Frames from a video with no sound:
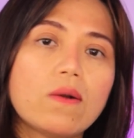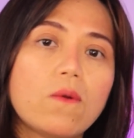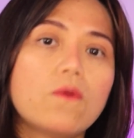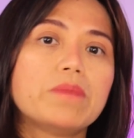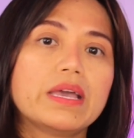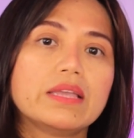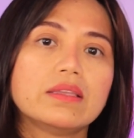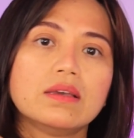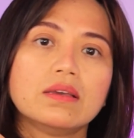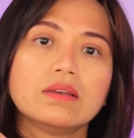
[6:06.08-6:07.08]

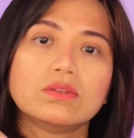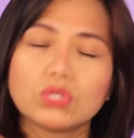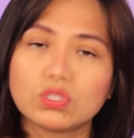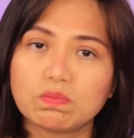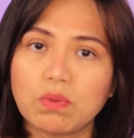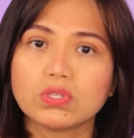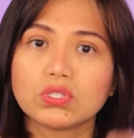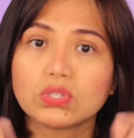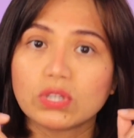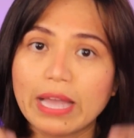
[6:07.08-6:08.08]
open to
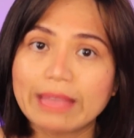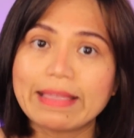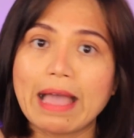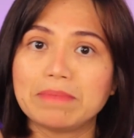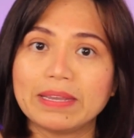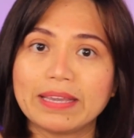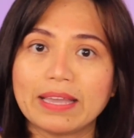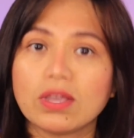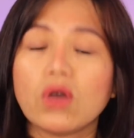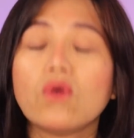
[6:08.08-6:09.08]
sponsor an
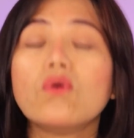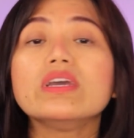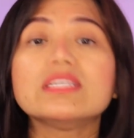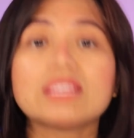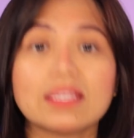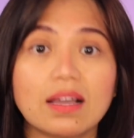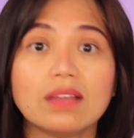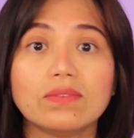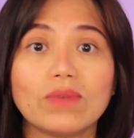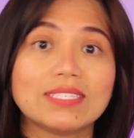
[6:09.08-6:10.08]
applicant who is a
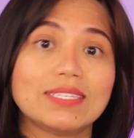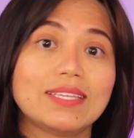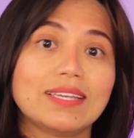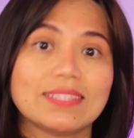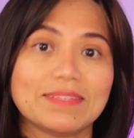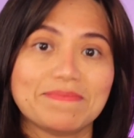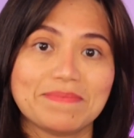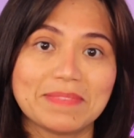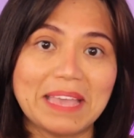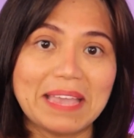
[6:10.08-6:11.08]
non-resident
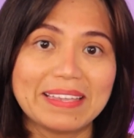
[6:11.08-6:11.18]
in